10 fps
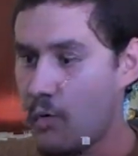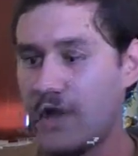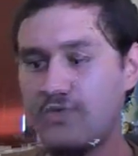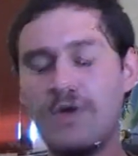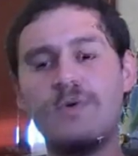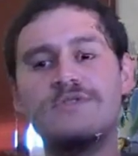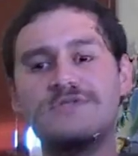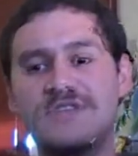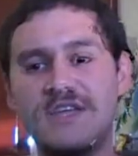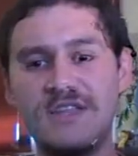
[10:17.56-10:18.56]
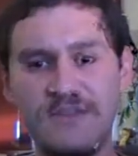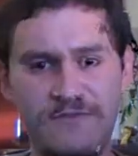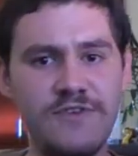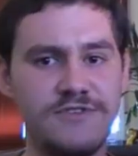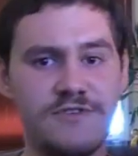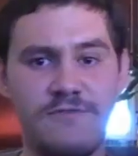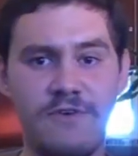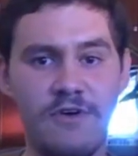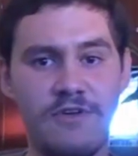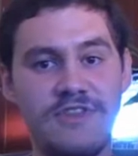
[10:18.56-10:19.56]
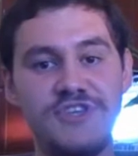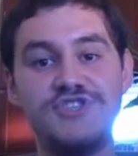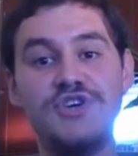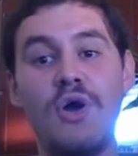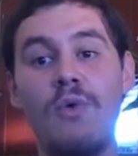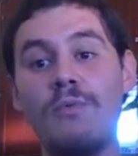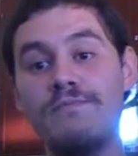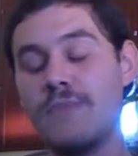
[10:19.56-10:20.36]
What do I want to see in the future for this show?